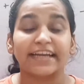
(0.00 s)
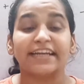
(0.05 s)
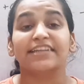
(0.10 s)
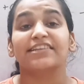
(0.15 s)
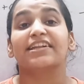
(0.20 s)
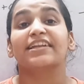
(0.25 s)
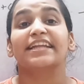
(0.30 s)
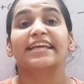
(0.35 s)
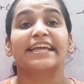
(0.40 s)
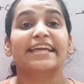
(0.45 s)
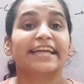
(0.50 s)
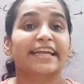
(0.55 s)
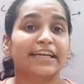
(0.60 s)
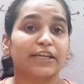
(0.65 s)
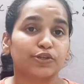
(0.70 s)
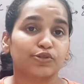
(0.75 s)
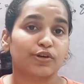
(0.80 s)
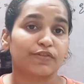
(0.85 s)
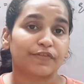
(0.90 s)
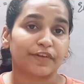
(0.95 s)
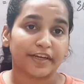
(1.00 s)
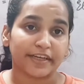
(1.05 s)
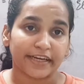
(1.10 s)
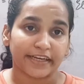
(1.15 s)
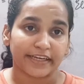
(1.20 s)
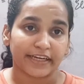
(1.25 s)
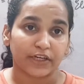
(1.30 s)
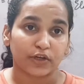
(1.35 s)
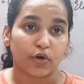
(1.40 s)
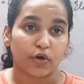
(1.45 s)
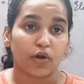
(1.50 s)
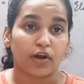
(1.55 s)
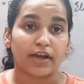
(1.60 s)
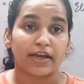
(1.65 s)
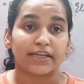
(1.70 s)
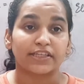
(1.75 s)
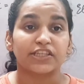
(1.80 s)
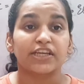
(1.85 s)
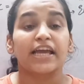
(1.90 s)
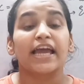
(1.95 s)
It is an AKTU affiliated
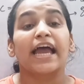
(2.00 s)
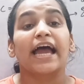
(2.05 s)
college